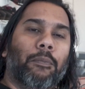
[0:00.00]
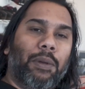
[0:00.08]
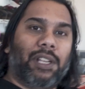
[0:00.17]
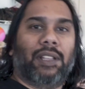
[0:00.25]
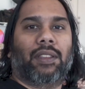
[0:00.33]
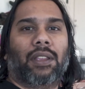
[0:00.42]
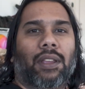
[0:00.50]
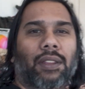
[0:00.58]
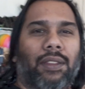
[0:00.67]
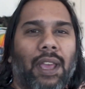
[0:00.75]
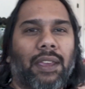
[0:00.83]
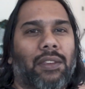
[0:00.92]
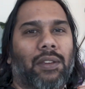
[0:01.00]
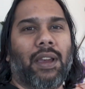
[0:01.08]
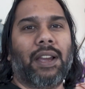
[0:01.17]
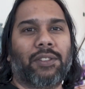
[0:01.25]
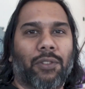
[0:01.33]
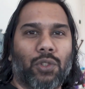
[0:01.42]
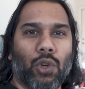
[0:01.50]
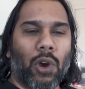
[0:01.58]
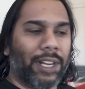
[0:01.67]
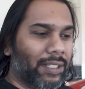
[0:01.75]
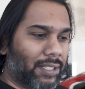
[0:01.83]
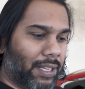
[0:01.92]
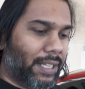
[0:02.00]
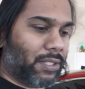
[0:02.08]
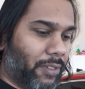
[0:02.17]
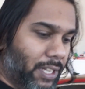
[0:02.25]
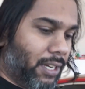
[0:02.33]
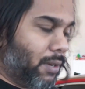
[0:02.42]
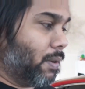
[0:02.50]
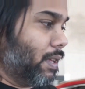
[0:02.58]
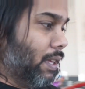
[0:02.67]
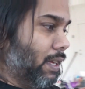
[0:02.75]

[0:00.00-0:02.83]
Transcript: But thank you guys for joining today's video.